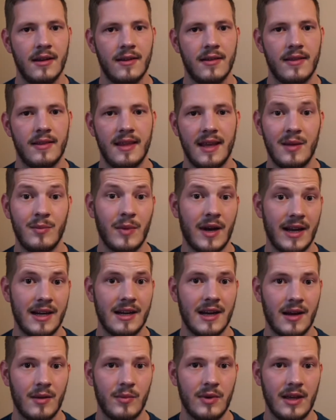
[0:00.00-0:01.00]
they might
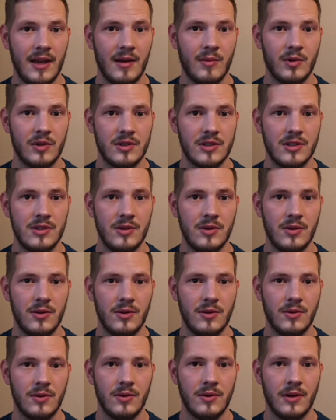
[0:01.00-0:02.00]
not be able to
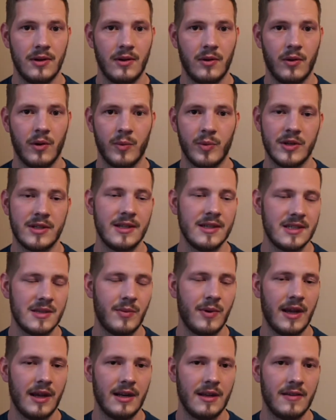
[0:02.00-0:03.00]
do or
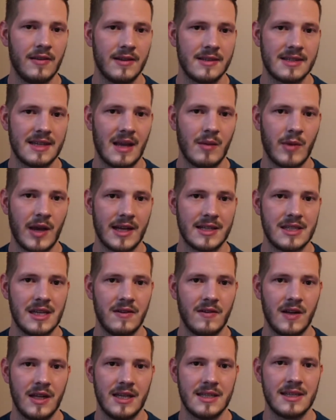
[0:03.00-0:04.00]
participate in the same
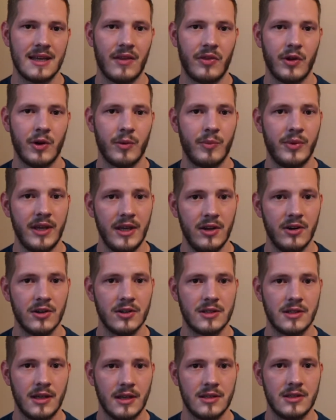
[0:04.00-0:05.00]
activities that their
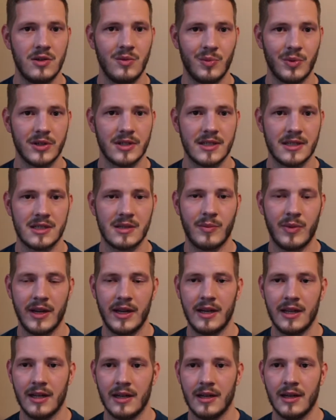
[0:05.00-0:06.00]
peers get to
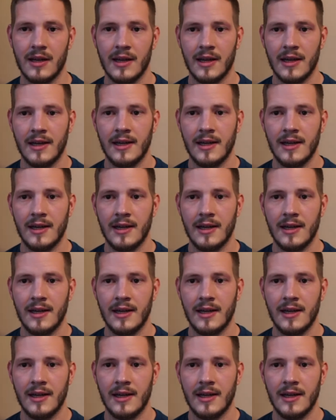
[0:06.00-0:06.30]
participate in.